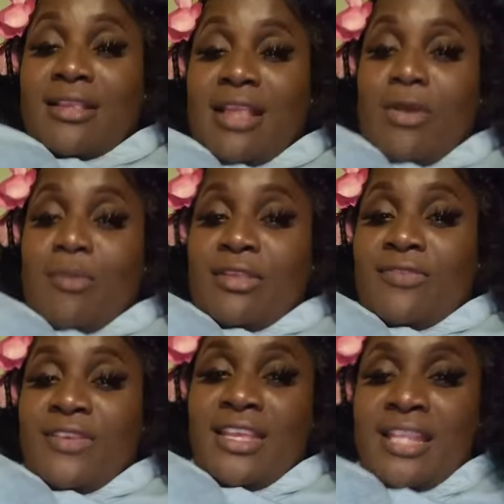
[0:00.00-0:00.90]
That's how
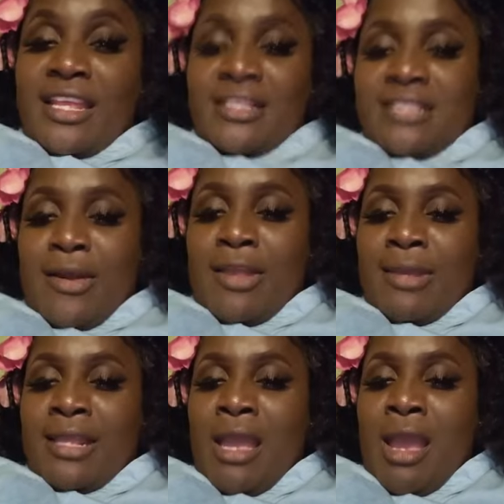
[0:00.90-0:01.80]
Miss Phoenix say
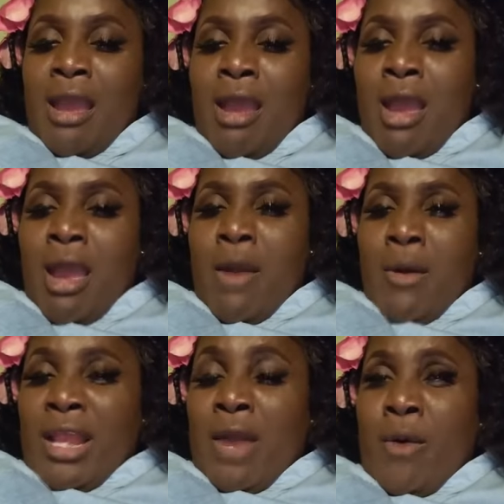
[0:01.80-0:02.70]

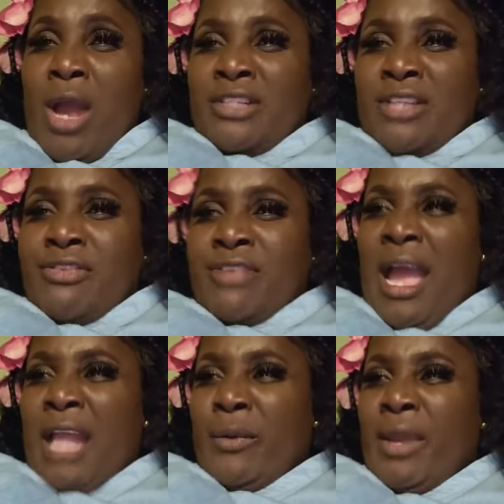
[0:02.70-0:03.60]
when you want to
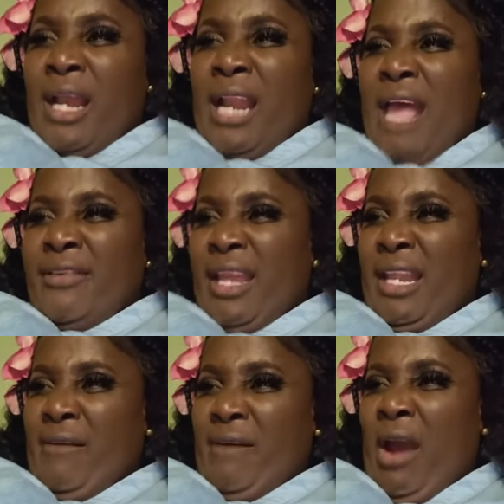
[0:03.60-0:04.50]
start with your glass, you
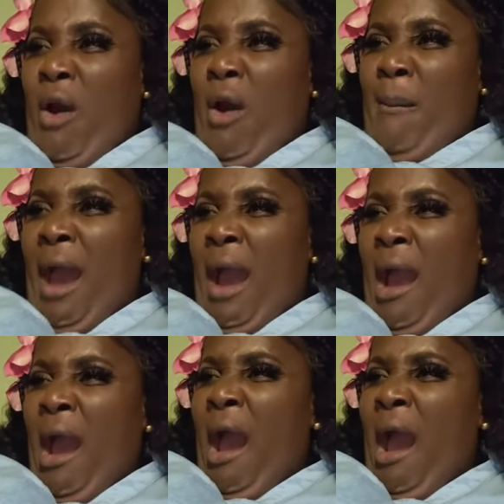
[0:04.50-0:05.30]
never go back.